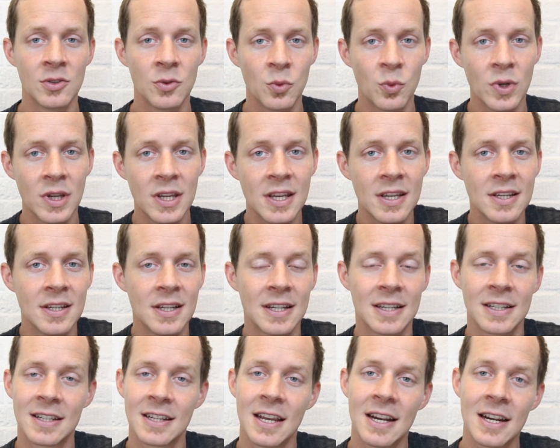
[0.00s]
we
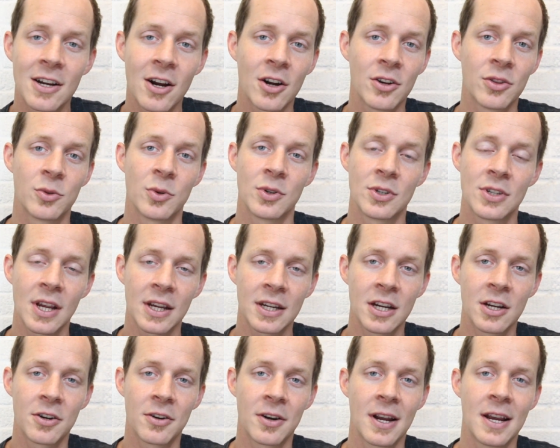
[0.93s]
in kindergarten through
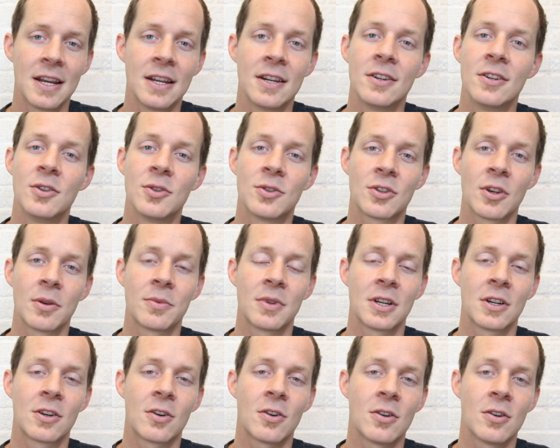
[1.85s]
second grade do
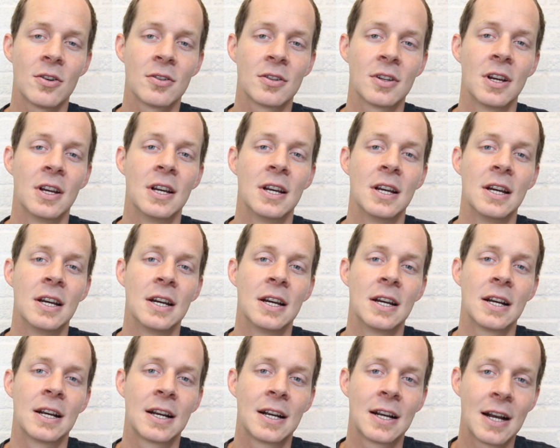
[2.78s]
something called
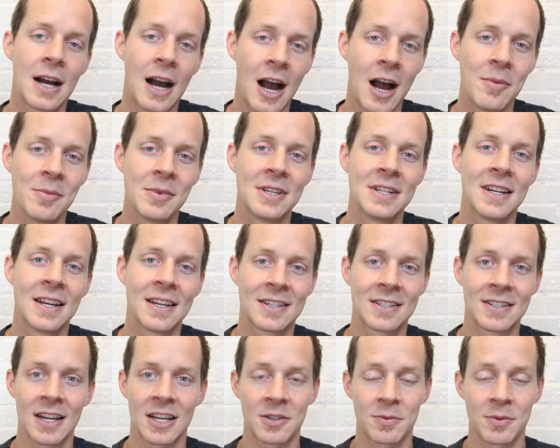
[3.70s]
common
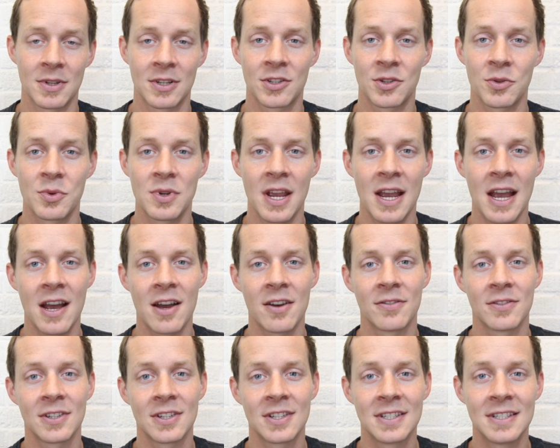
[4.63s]
assessments. So we
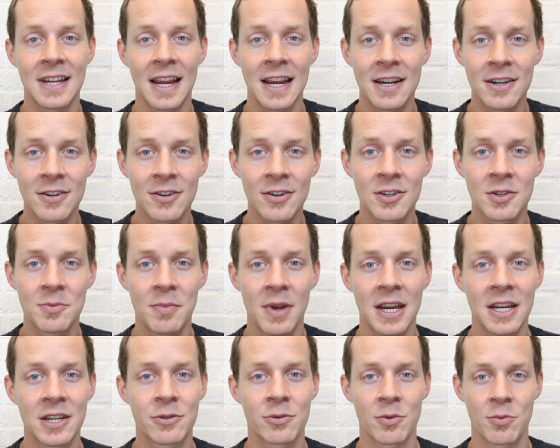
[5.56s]
have
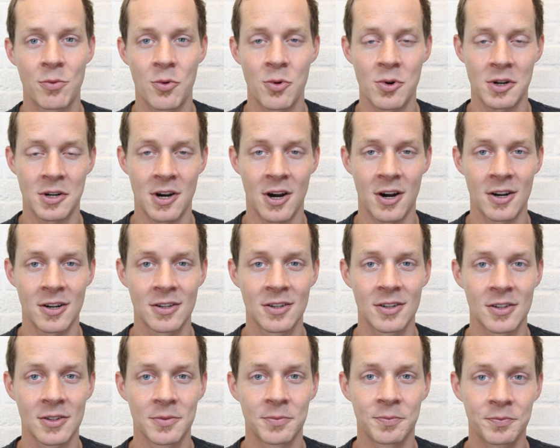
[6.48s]
standards-based report
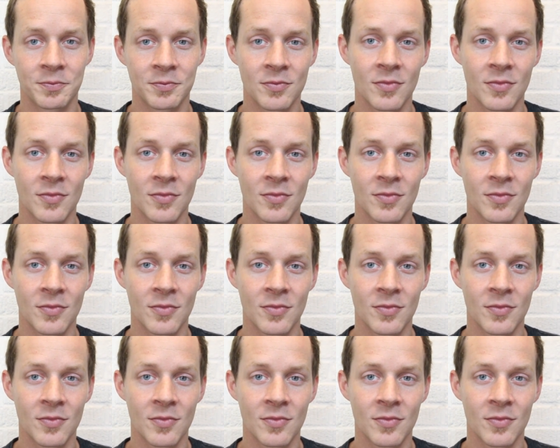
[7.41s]
cards.